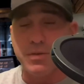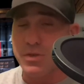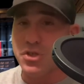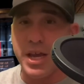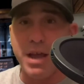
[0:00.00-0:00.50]

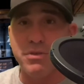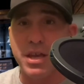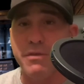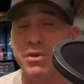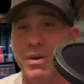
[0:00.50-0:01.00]
Check out the
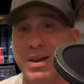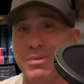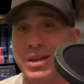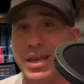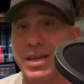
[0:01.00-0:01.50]
interview. I don't
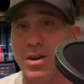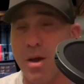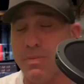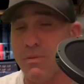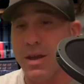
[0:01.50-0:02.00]
want to get any
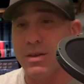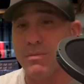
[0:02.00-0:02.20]
copyright